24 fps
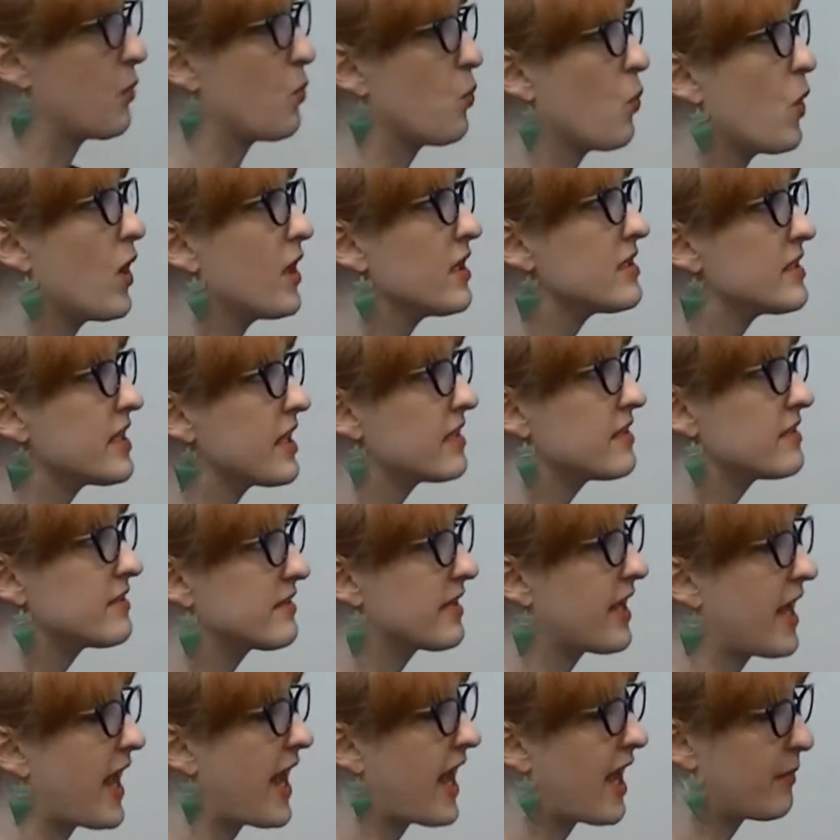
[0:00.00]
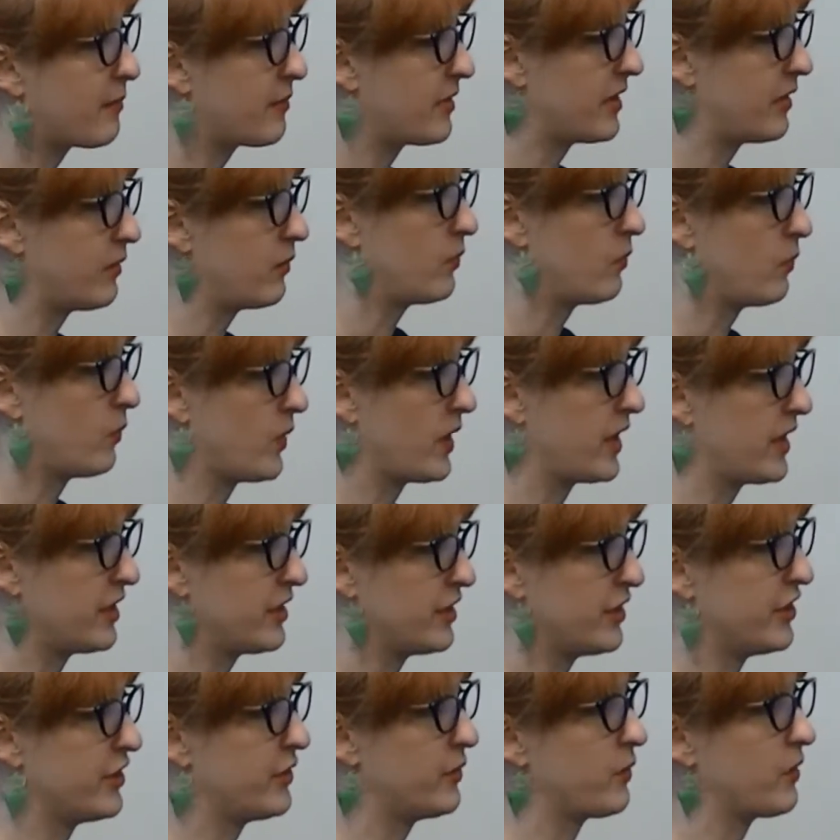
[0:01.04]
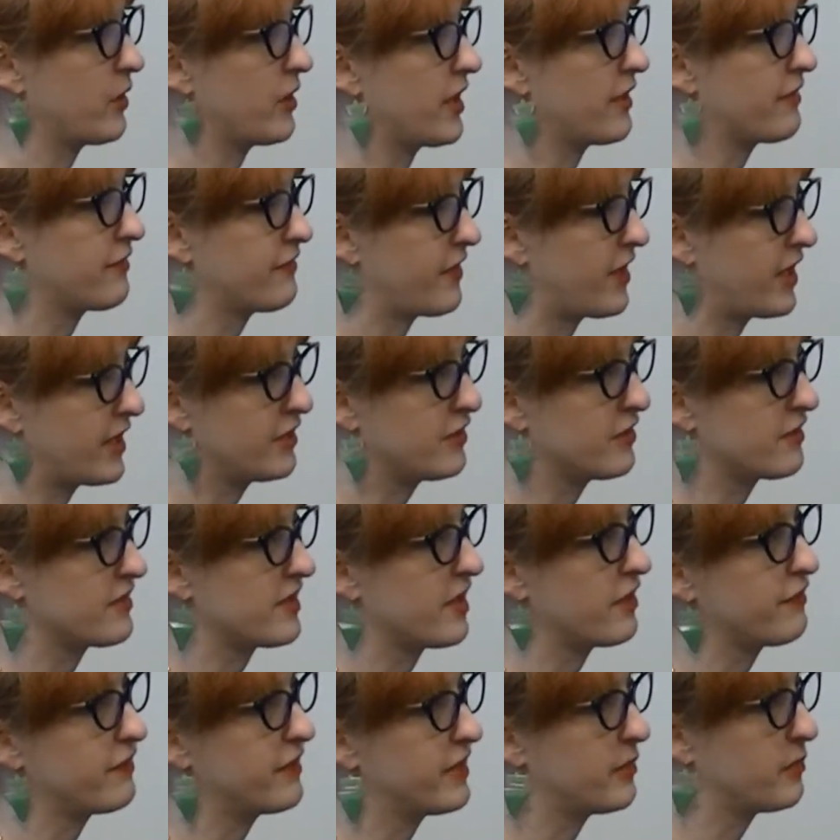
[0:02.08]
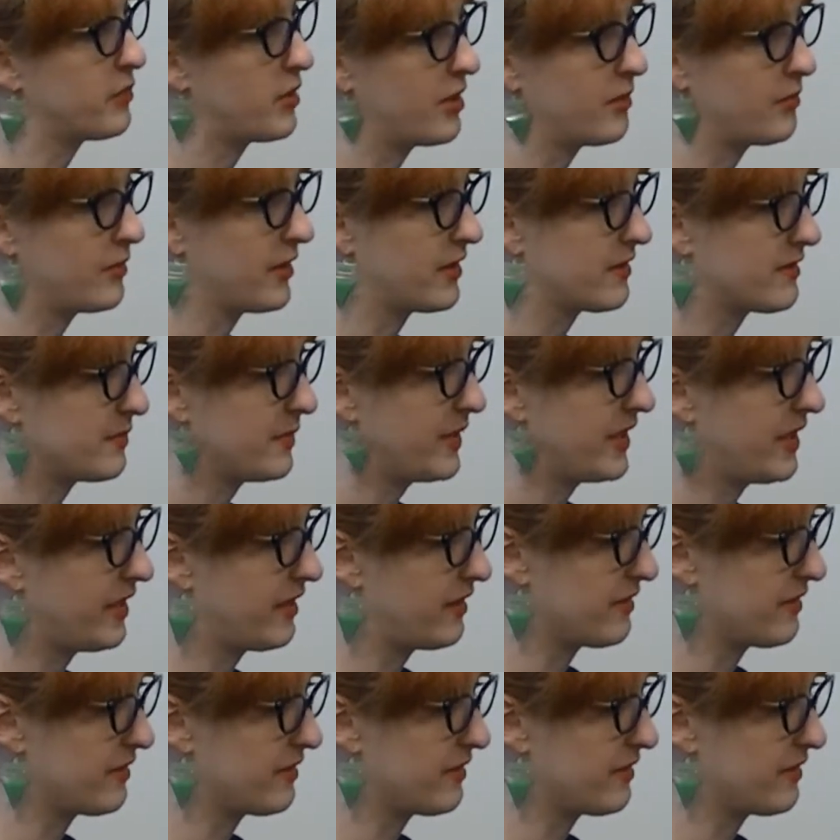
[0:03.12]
And what tends to happen when you find yourself in a public speaking